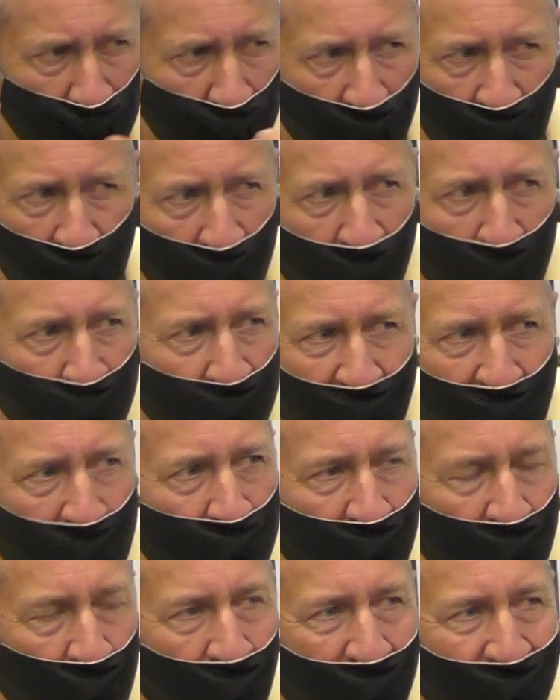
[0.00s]
we've uh, kind
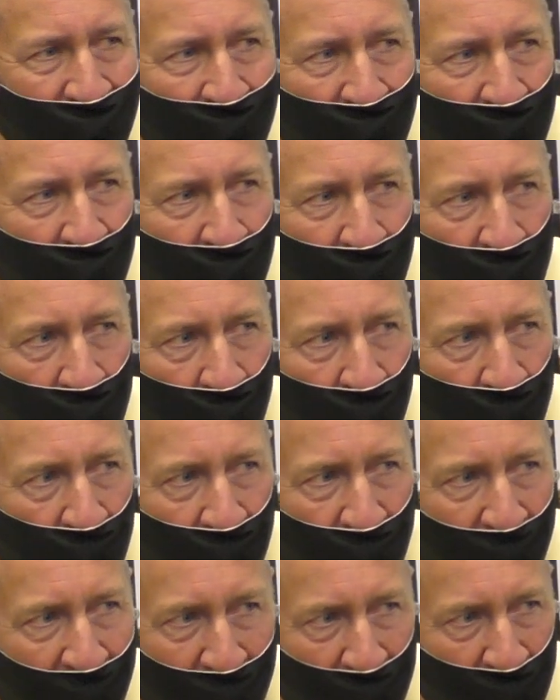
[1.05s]
of been waiting to hear
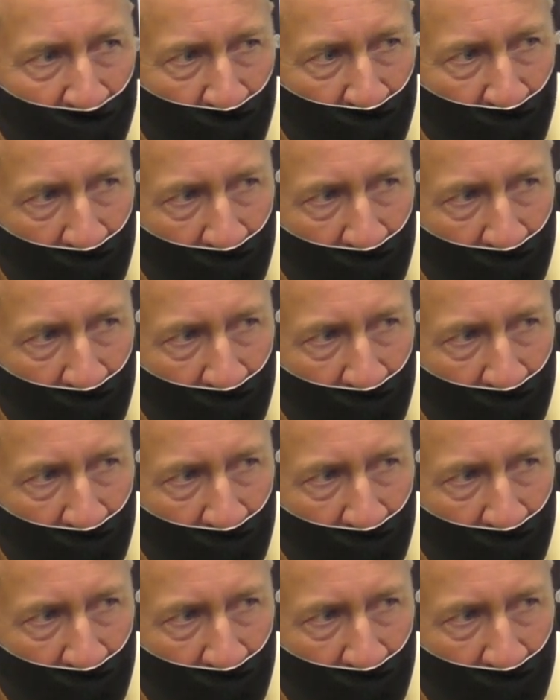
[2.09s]
on that.